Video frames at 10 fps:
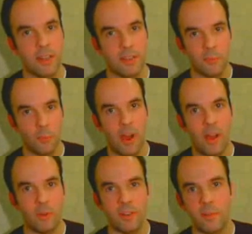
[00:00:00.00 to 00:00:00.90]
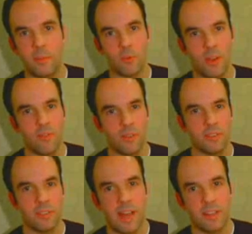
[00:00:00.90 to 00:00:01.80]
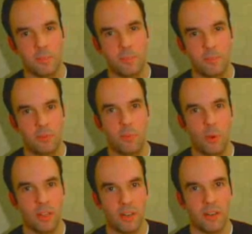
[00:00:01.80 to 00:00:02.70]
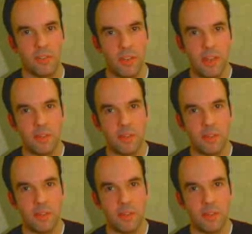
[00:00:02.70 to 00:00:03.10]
And why would it be referenced and not spoken of